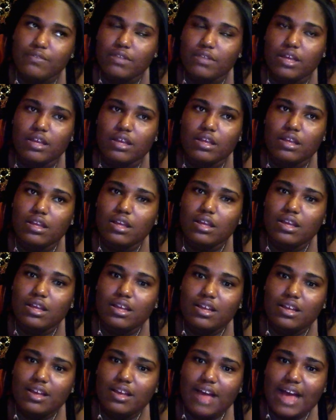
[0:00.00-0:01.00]
Like,
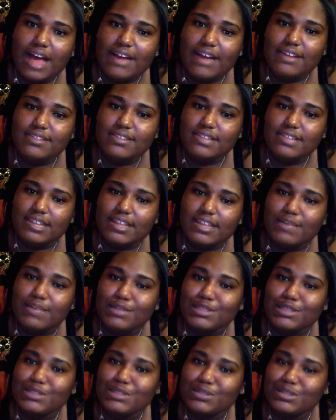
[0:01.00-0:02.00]
I can say that
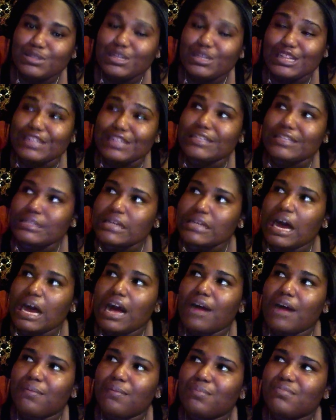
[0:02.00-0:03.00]
was
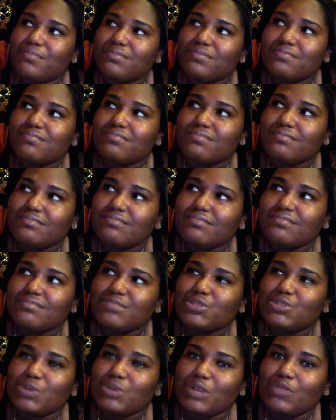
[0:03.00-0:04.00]
top
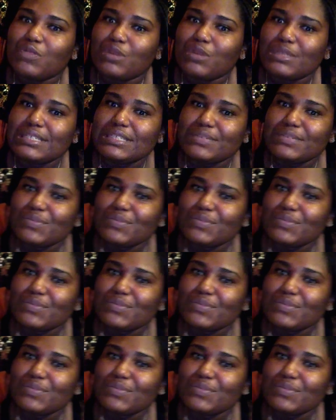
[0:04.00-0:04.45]
2014